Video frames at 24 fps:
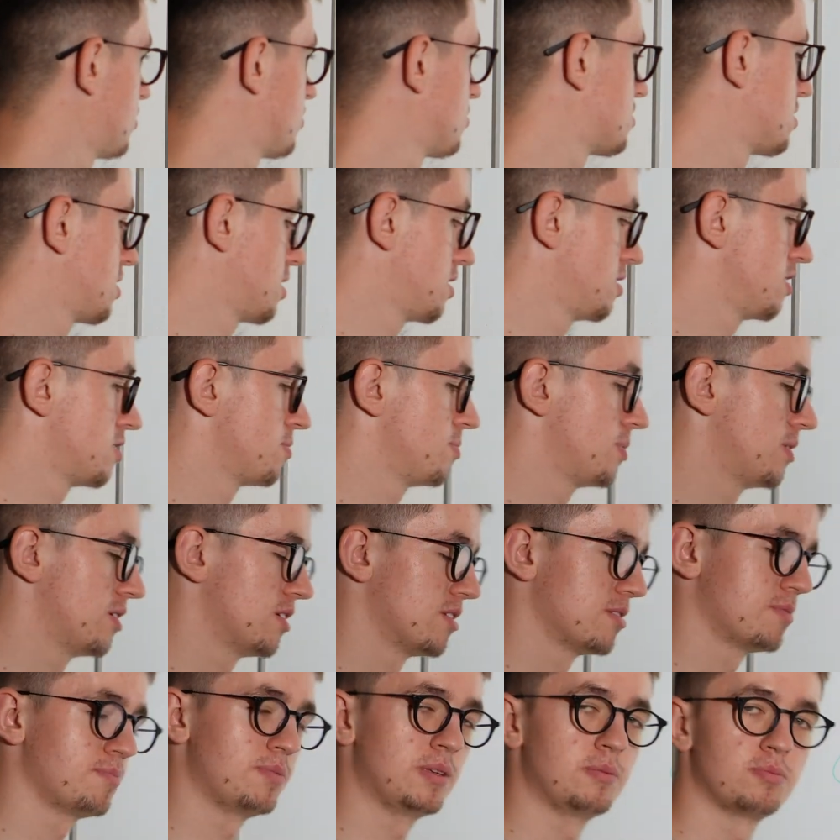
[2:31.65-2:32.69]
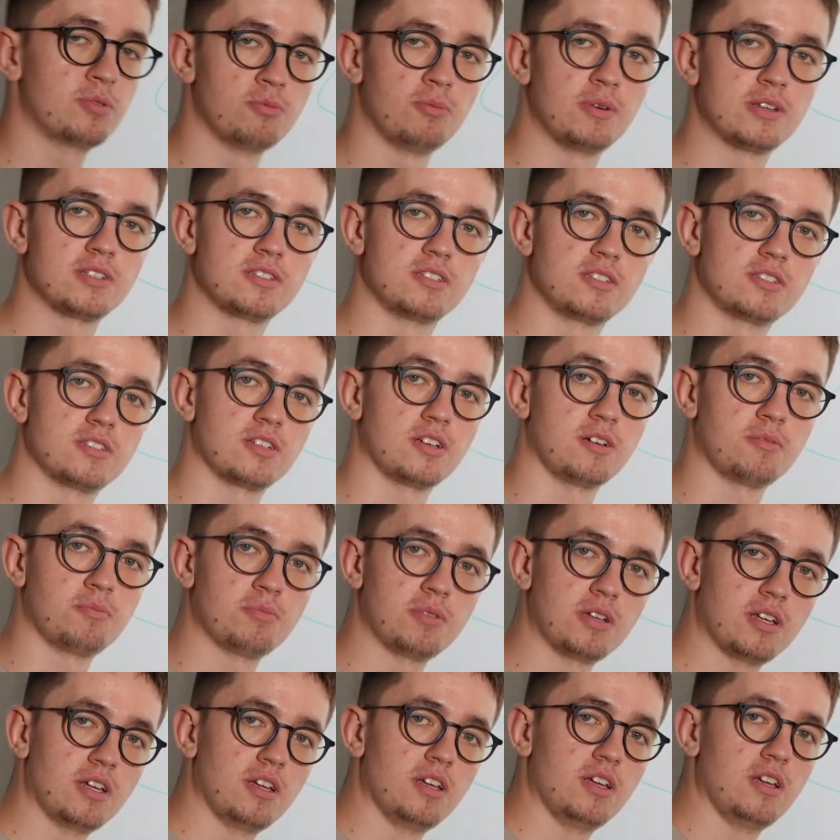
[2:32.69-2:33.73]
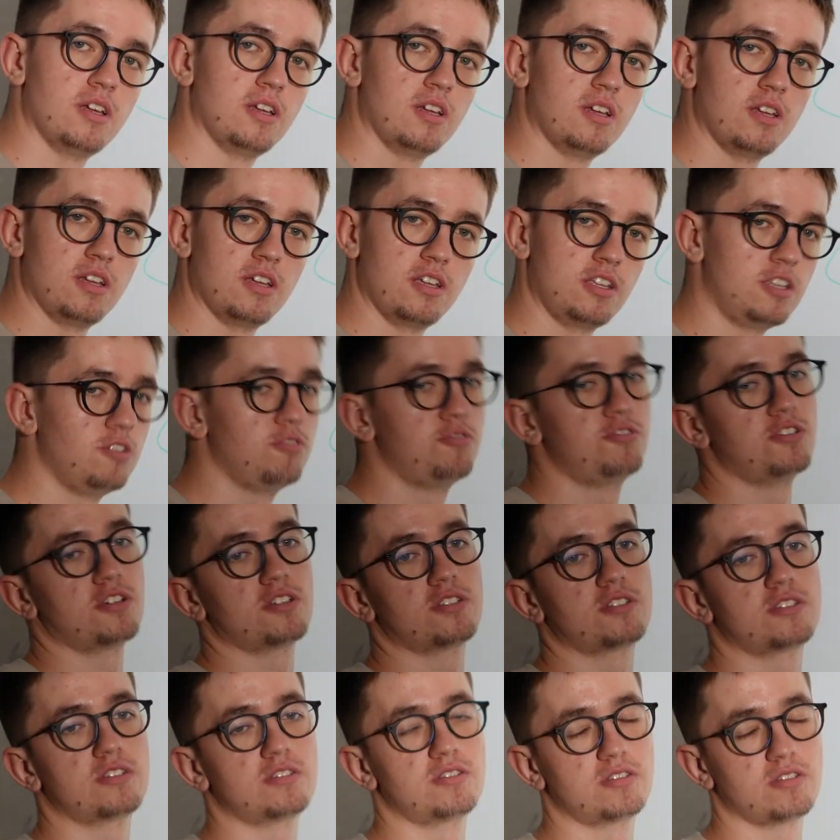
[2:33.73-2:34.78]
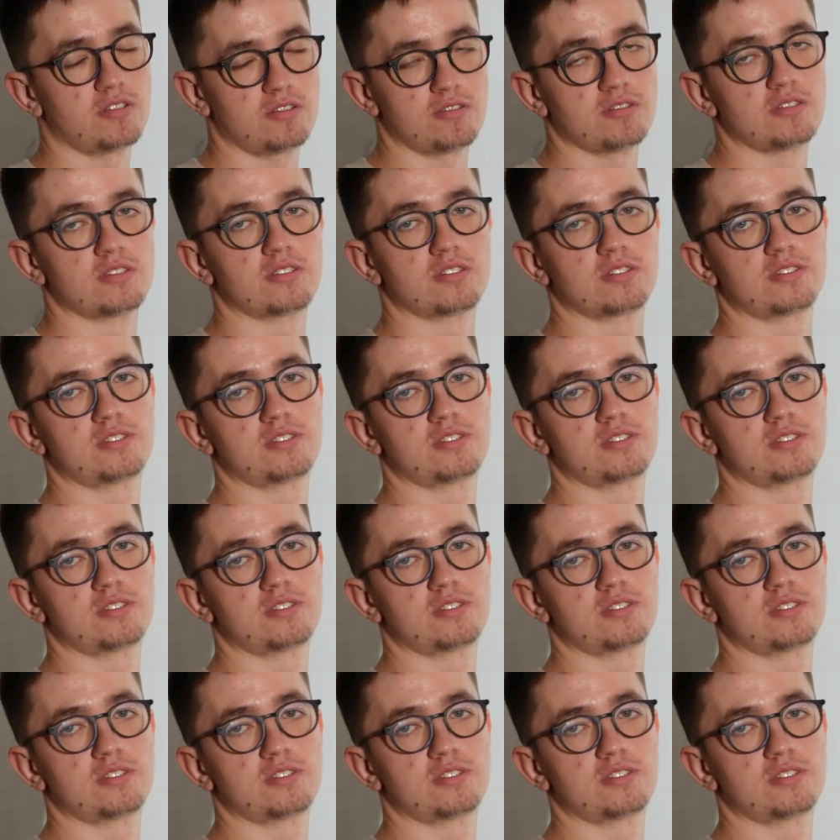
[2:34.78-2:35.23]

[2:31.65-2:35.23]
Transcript: to say this because people mess this up. You just don't